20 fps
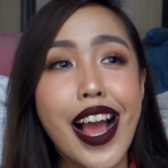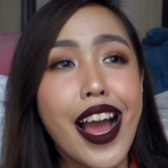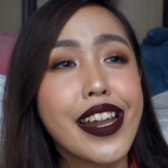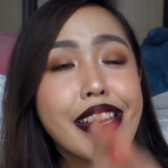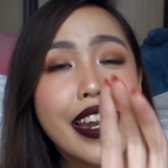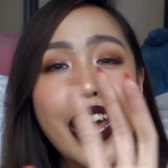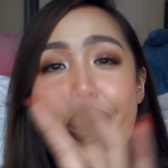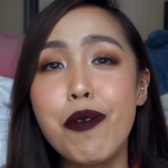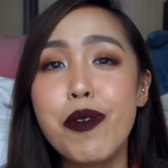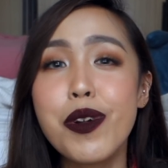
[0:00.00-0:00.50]

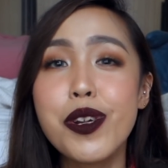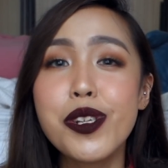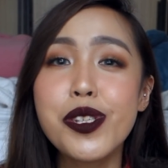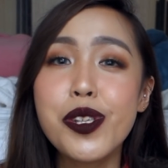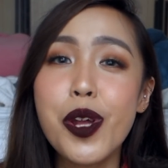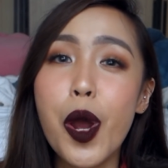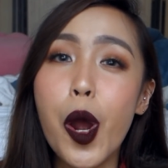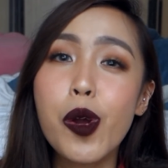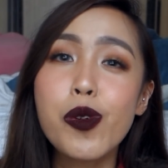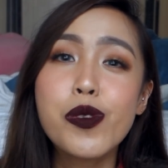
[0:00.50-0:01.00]
There was
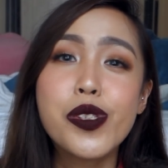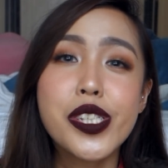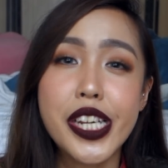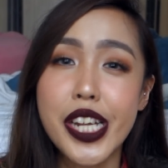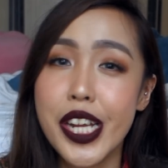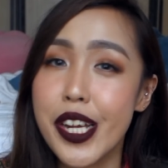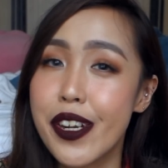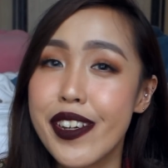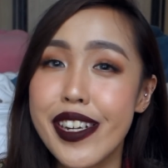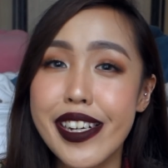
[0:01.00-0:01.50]
no
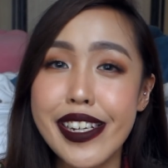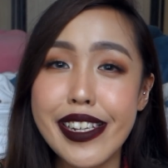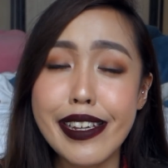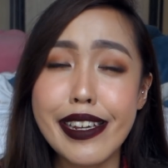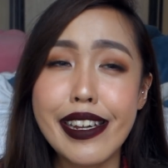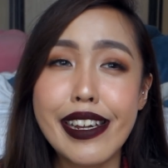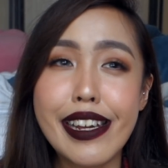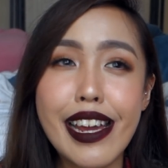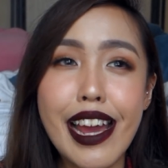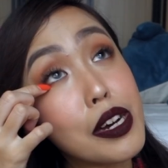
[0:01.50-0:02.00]

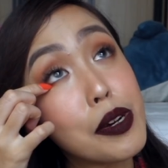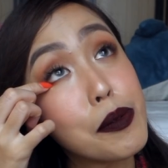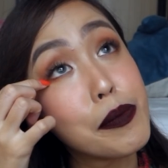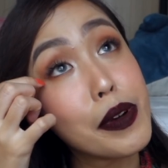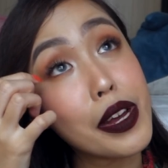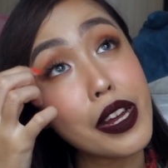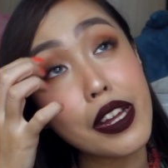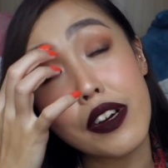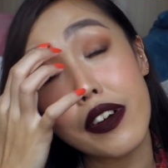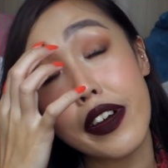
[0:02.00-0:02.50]
security,
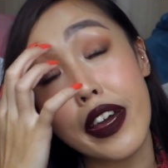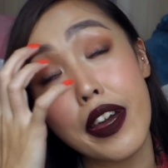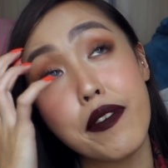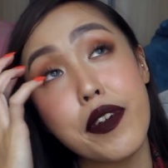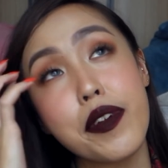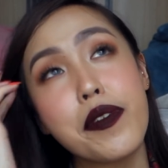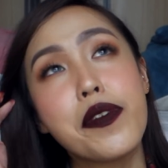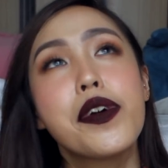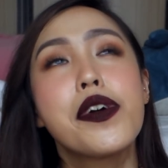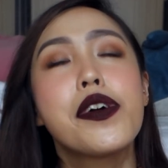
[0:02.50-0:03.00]
but okay,
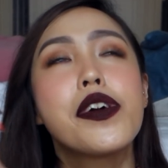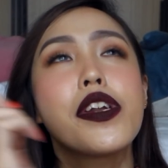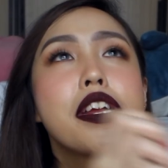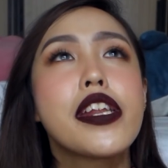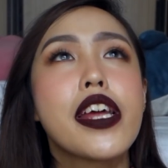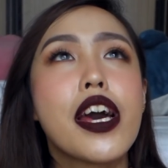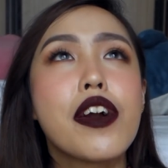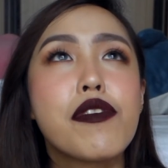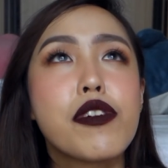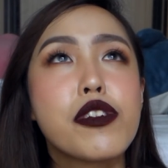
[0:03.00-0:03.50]
we were only
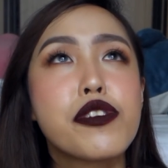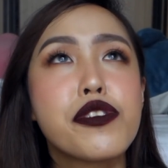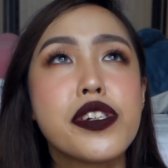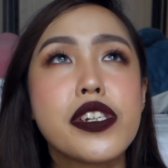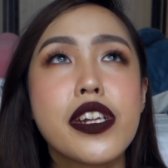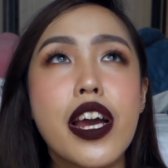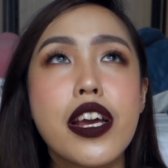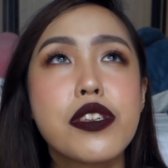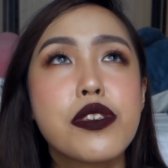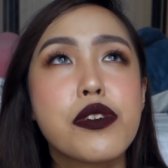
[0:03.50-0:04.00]
there for 3
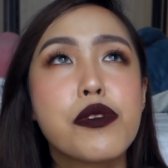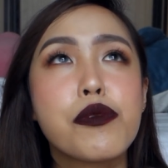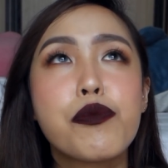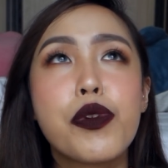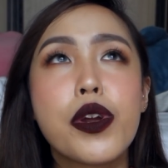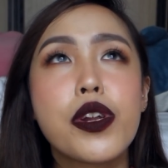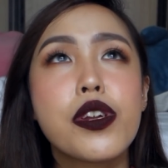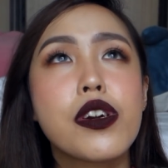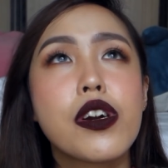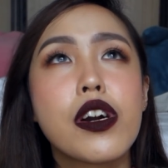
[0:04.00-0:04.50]
nights, so
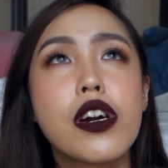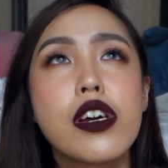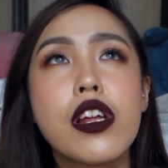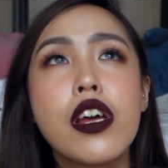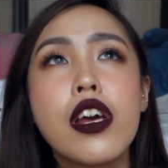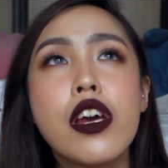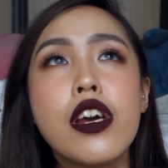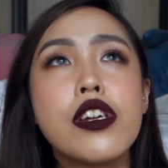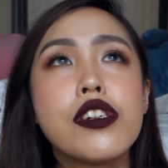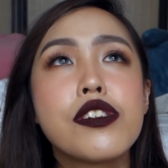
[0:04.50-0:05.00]
pray to God,
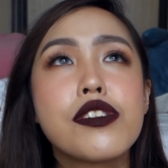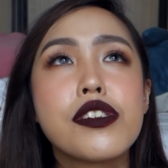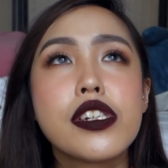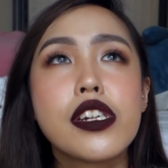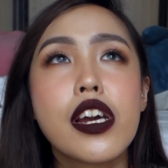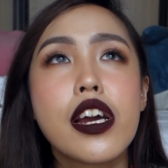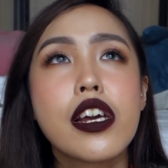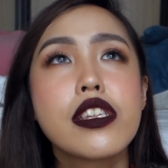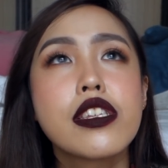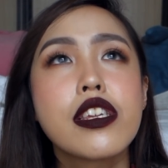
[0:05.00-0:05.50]
3
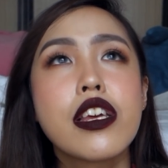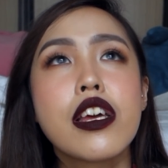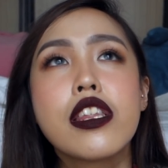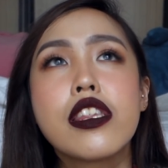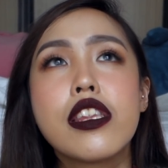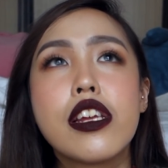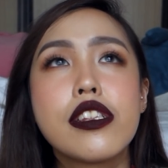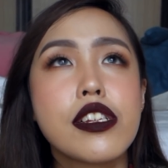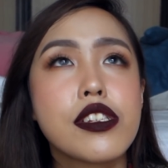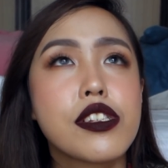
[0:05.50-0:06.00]
nights,
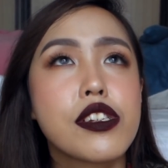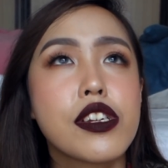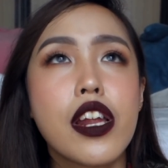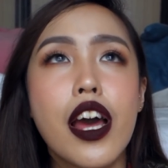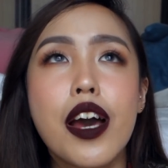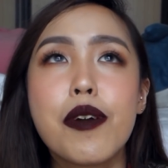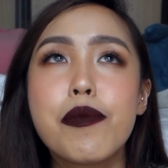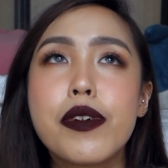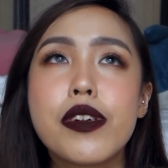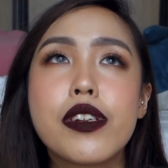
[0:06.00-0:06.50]
nothing's gonna
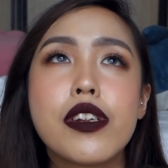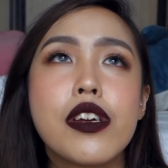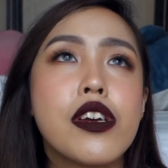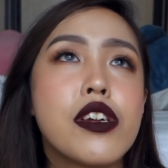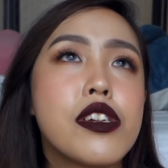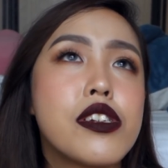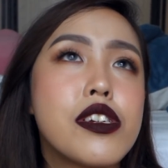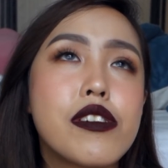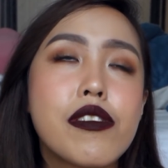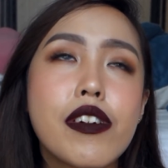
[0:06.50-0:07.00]

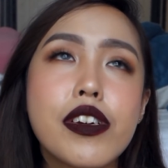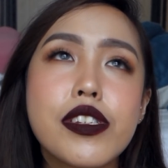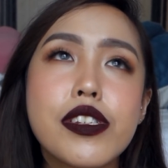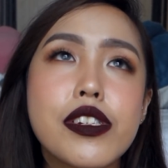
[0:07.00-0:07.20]
happen, no one's